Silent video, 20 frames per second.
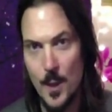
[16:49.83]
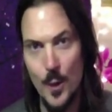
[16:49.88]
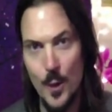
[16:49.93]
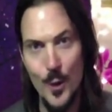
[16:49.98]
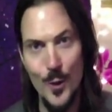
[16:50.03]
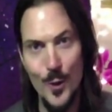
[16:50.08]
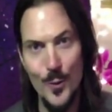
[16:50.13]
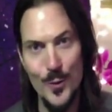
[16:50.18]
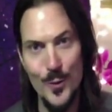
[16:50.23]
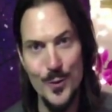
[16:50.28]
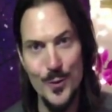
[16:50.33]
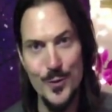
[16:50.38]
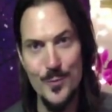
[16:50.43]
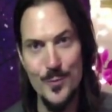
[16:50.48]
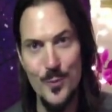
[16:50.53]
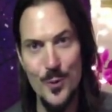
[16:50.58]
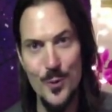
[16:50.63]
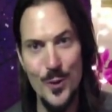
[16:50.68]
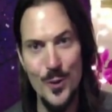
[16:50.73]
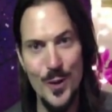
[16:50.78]
Oh, this
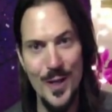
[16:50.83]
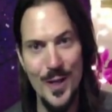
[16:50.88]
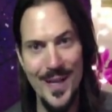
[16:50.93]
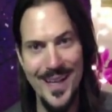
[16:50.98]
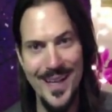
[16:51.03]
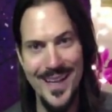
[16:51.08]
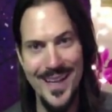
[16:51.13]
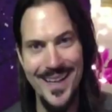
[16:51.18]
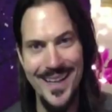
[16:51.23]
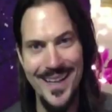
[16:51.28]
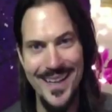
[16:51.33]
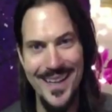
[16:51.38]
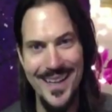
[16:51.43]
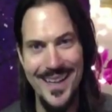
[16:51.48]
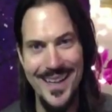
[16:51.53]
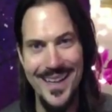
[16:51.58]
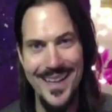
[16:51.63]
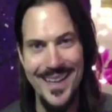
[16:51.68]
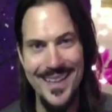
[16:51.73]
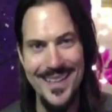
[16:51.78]
morning,
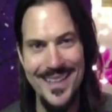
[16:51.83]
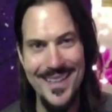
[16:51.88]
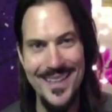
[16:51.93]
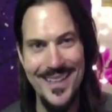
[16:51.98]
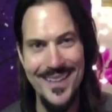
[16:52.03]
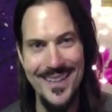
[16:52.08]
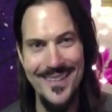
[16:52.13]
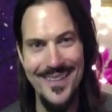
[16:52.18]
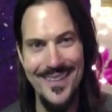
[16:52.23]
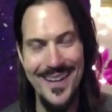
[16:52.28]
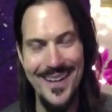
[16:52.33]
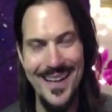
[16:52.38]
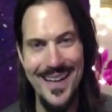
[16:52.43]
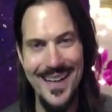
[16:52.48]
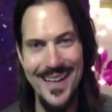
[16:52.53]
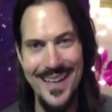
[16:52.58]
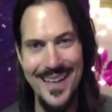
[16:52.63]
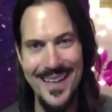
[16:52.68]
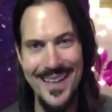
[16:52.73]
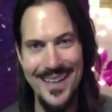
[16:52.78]
you know,
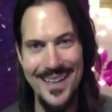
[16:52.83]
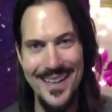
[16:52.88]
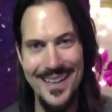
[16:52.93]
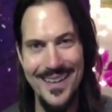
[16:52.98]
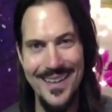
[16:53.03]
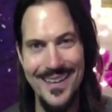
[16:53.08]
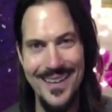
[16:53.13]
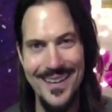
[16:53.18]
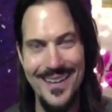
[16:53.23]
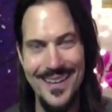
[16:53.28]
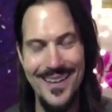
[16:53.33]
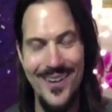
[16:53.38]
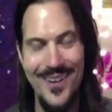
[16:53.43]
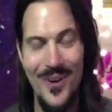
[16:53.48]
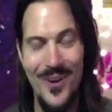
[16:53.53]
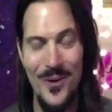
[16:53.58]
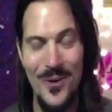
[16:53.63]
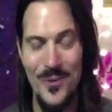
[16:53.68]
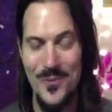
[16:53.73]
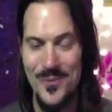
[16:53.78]
I,
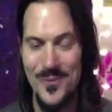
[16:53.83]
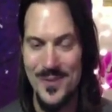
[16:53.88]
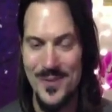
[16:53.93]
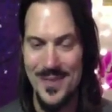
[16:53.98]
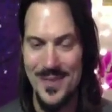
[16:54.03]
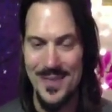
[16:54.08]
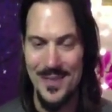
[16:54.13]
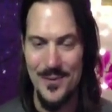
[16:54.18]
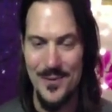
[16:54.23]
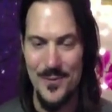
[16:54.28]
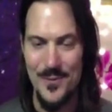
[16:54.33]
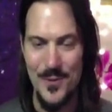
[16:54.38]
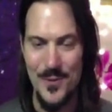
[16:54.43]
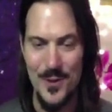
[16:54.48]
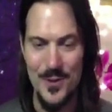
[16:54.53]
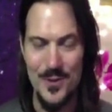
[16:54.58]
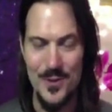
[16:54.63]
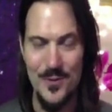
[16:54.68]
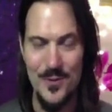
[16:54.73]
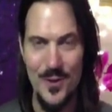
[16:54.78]
oh,
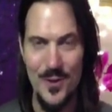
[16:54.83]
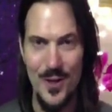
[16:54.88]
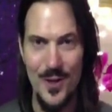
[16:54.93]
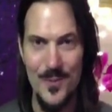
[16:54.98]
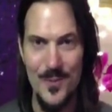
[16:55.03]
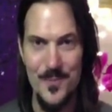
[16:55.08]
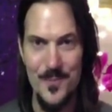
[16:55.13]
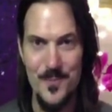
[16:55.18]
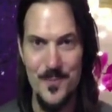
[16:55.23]
first of all,